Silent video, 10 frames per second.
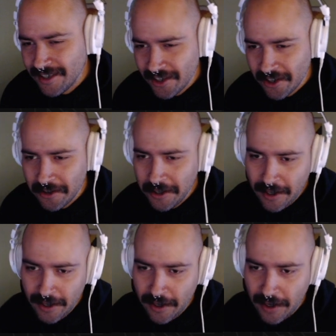So
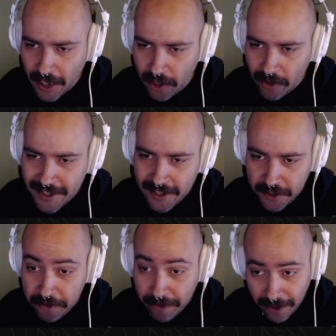
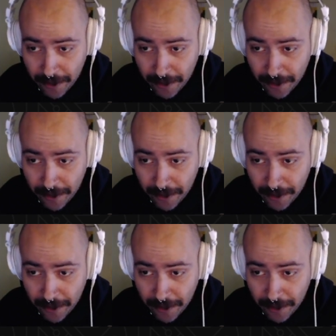I